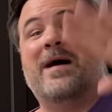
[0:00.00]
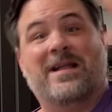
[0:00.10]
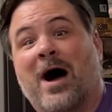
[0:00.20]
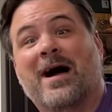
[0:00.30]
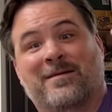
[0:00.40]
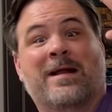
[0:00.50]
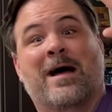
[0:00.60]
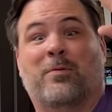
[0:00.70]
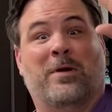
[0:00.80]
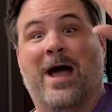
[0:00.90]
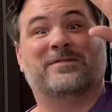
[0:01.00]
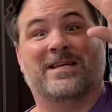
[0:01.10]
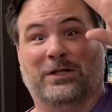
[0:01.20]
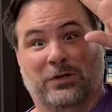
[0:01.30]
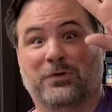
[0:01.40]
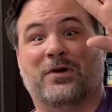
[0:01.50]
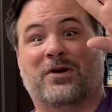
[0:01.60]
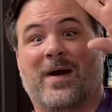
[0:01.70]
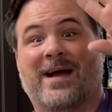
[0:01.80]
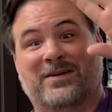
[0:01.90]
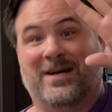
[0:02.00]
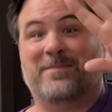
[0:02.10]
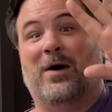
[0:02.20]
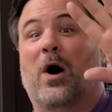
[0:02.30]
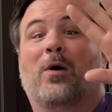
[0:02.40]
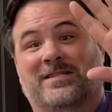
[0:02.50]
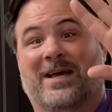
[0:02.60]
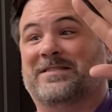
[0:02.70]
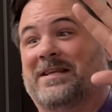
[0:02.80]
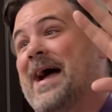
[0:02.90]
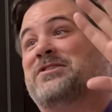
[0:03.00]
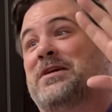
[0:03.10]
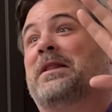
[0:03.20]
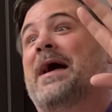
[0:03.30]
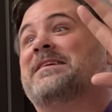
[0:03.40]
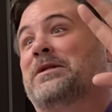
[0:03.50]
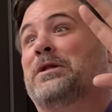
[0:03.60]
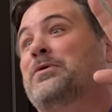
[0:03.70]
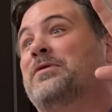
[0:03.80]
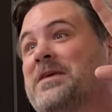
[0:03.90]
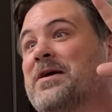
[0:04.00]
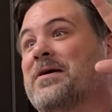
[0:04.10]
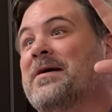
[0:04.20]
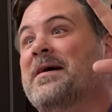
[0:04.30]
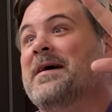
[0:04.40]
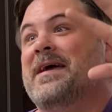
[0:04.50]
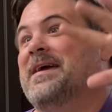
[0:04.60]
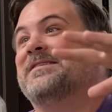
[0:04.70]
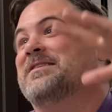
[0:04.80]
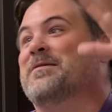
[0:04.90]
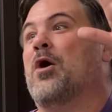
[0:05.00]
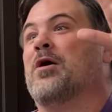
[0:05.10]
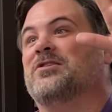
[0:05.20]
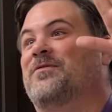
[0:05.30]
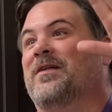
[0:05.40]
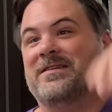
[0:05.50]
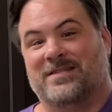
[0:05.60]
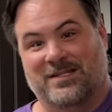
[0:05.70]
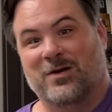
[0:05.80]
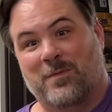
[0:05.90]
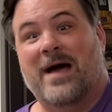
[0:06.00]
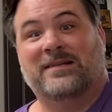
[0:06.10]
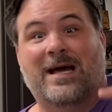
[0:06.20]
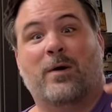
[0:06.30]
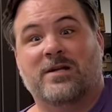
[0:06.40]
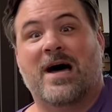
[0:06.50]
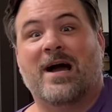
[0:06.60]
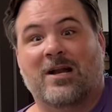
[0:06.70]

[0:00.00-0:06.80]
I not? Am I not pronouncing Luther correctly? You're talking about. Oh, it's, it's actually Lex Luthier is the arch villain to Superman. Is that what you're talking